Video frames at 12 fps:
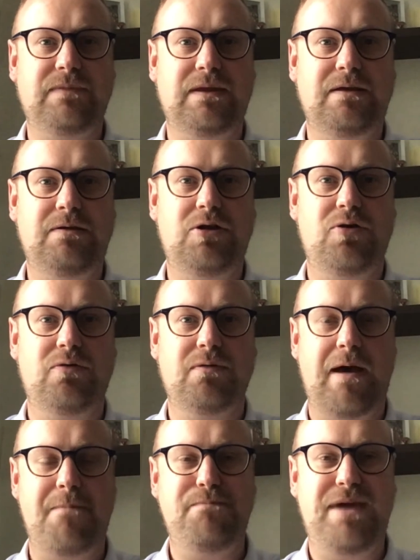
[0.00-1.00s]

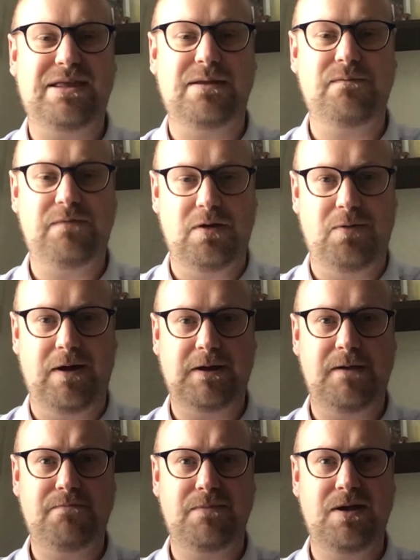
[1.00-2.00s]
and make them feel
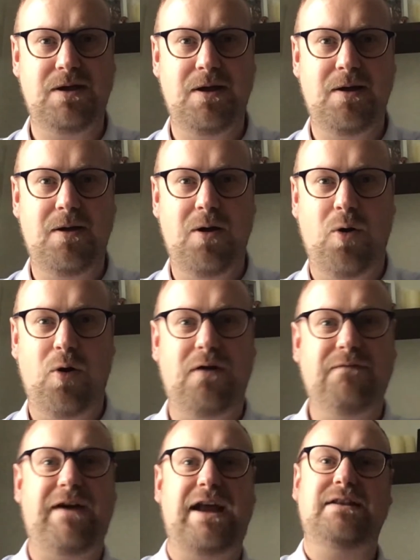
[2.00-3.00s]
welcome. Or
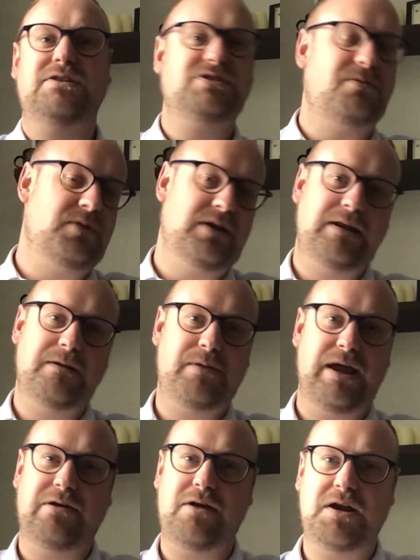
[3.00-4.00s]
inviting someone in the
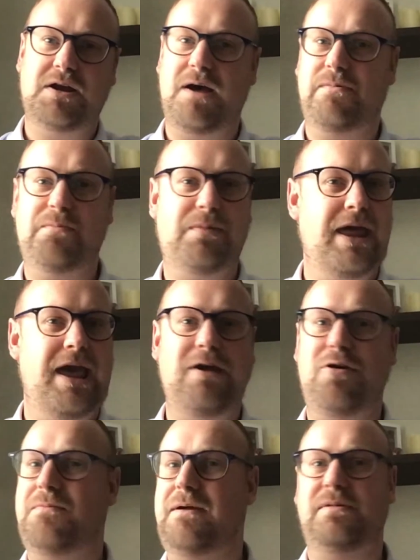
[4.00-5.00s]
playground to come and play
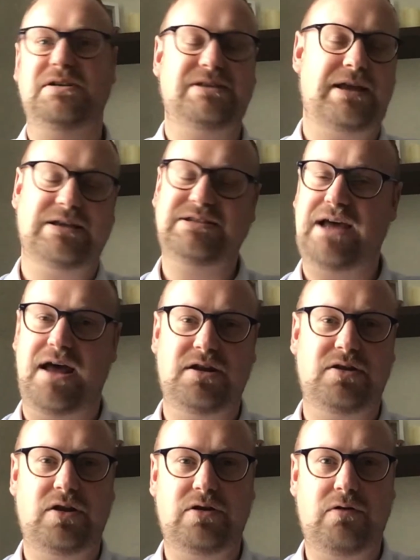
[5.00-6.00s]
who maybe is
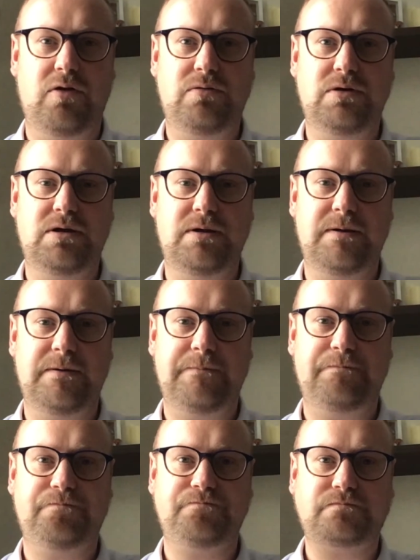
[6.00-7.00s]
standing on their own.
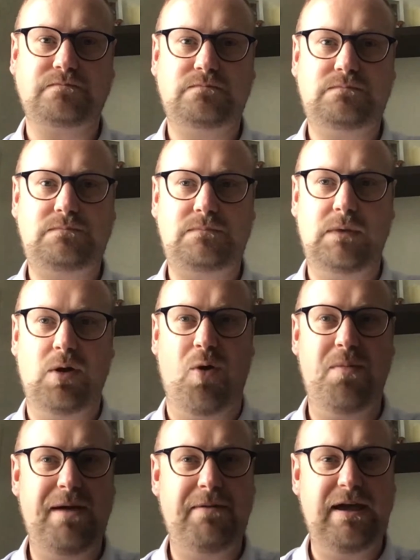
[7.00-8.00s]
Or
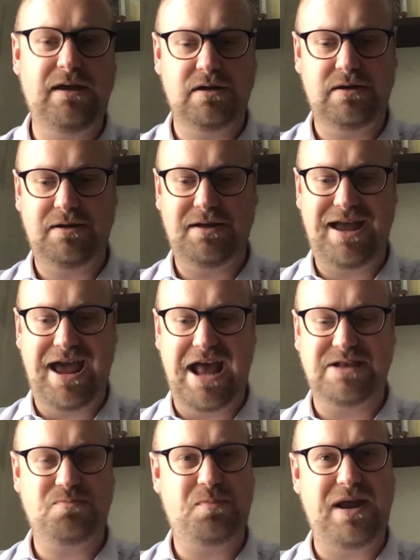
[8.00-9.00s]
maybe
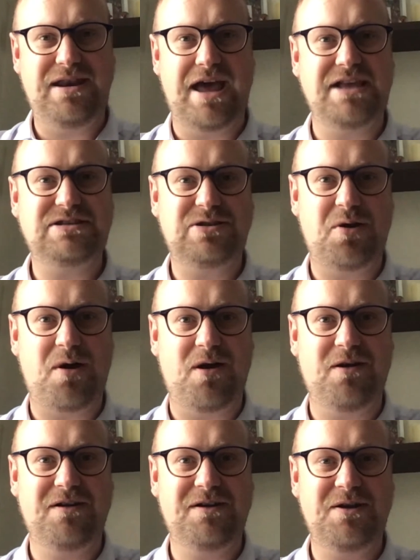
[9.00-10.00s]
it's being nice
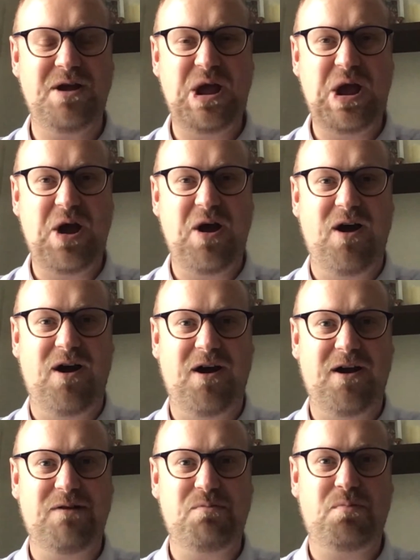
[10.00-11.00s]
to
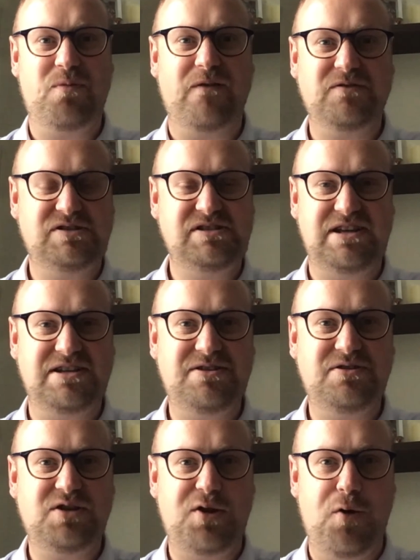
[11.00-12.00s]
our brothers and
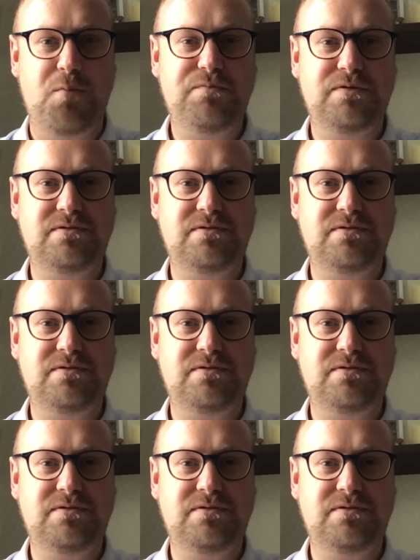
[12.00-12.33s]
sisters at home